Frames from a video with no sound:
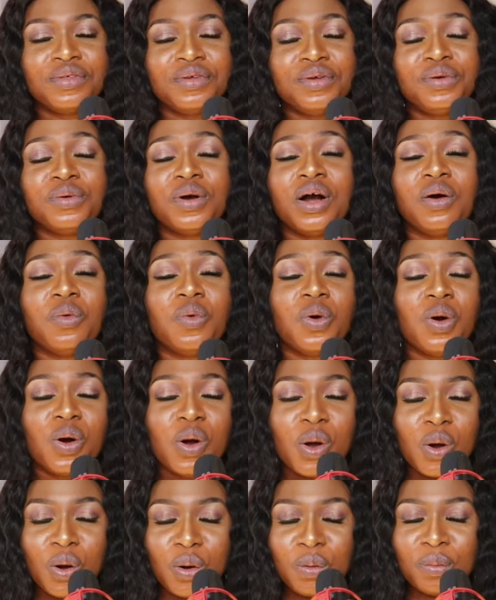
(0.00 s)
You are
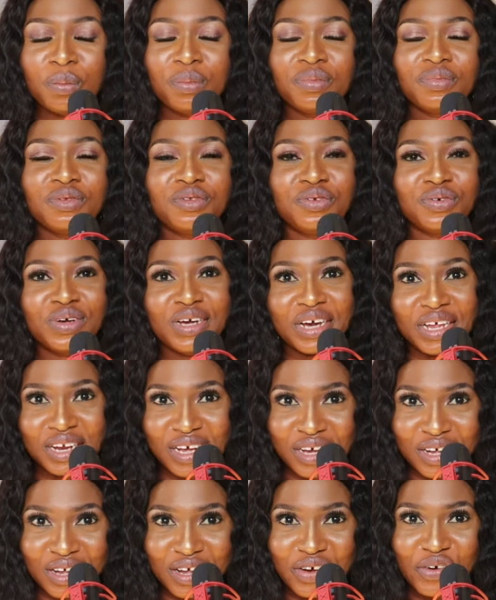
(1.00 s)
welcome to
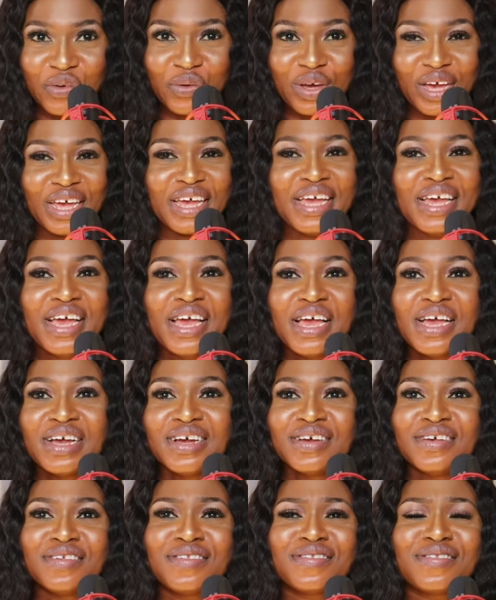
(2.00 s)
Ghana, okay?
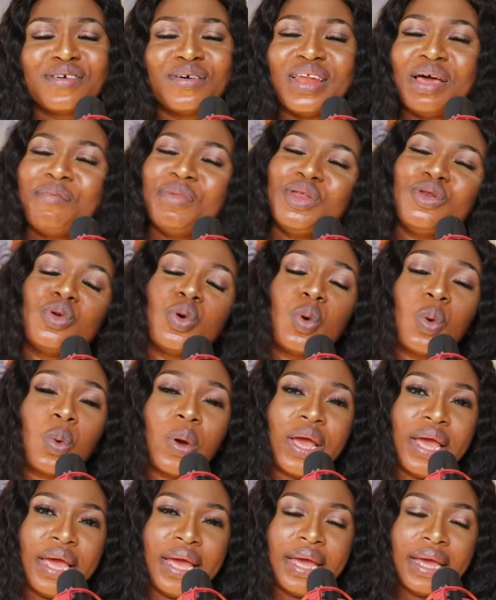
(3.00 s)
So let me know
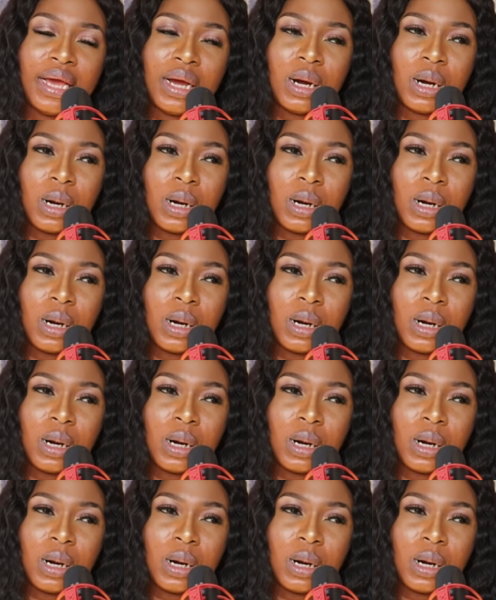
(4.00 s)
where...